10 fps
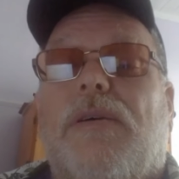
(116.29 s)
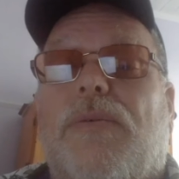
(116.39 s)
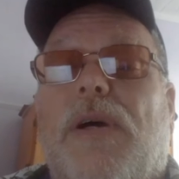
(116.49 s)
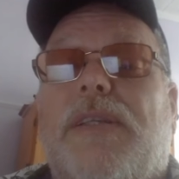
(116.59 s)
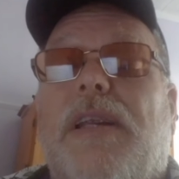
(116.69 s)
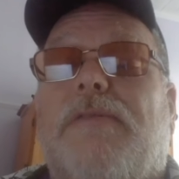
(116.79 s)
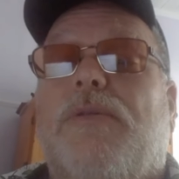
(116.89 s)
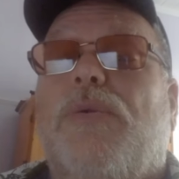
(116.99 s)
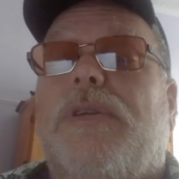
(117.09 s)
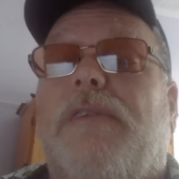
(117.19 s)
Alright, and
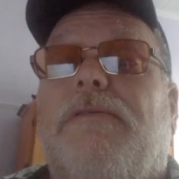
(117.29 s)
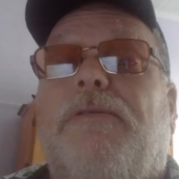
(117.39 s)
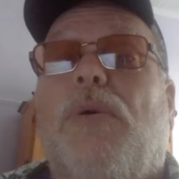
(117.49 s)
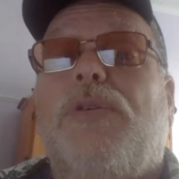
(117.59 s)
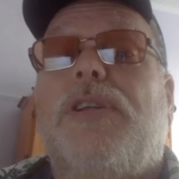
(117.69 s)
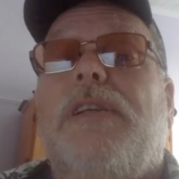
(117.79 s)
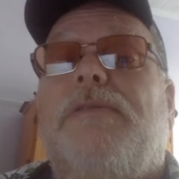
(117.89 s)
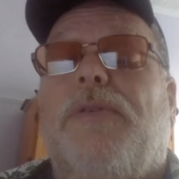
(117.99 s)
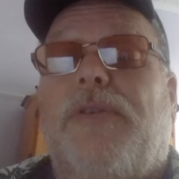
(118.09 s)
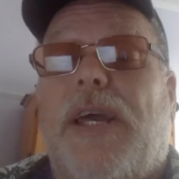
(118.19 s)
of course,
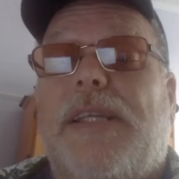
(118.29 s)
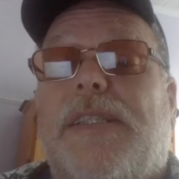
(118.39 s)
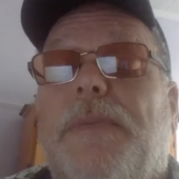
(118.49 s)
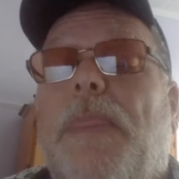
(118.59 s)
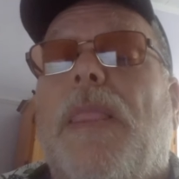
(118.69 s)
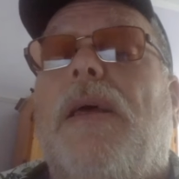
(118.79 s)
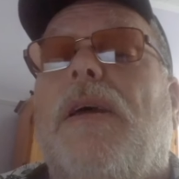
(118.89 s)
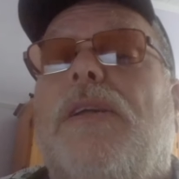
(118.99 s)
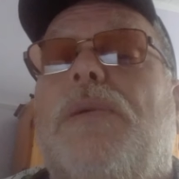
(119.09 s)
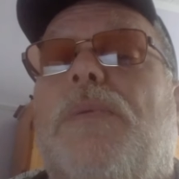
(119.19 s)
unfortunately for that,
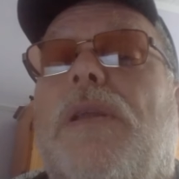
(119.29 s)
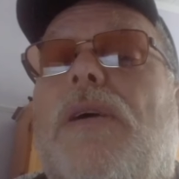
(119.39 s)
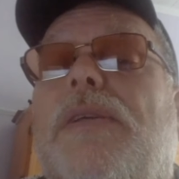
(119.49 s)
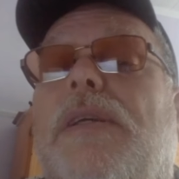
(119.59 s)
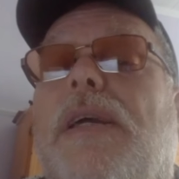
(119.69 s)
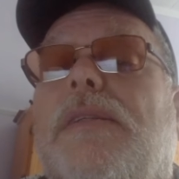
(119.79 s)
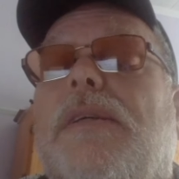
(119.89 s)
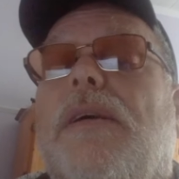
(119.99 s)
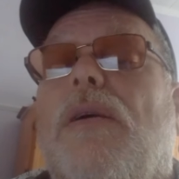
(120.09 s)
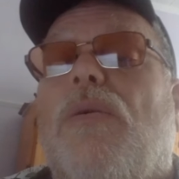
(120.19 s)
you will only
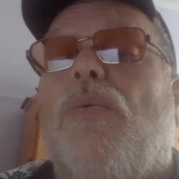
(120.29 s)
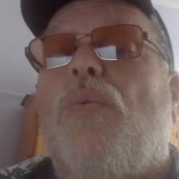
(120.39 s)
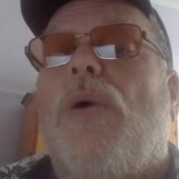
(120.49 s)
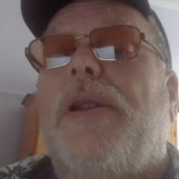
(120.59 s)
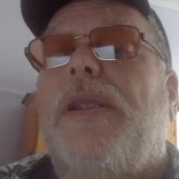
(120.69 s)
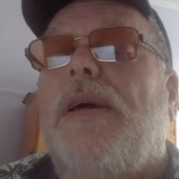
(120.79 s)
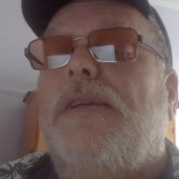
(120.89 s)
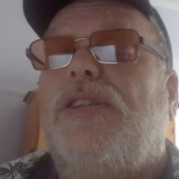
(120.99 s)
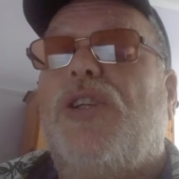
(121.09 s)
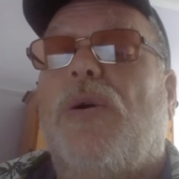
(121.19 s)
get one
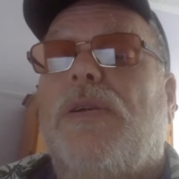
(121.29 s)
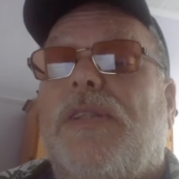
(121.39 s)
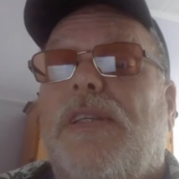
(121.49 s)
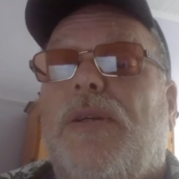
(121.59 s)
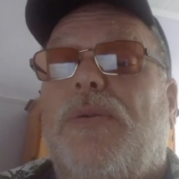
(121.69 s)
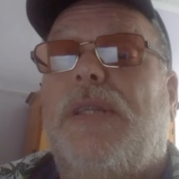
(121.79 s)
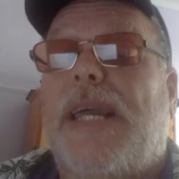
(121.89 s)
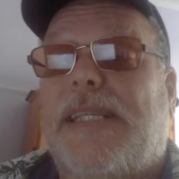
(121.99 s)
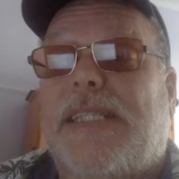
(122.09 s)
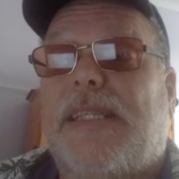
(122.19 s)
chance in your
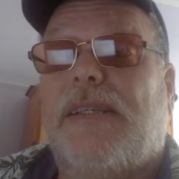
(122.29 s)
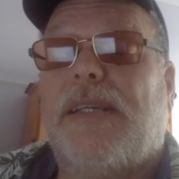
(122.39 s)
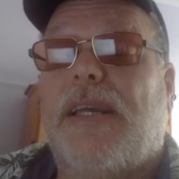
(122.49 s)
test.